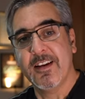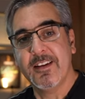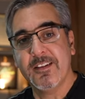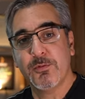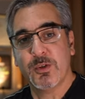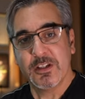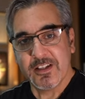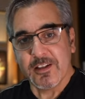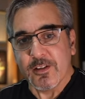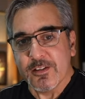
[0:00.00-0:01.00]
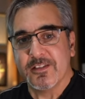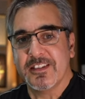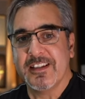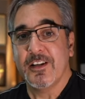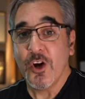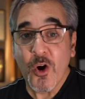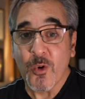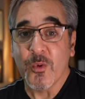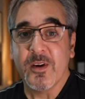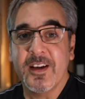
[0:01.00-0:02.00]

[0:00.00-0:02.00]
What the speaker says: it is ridiculously low.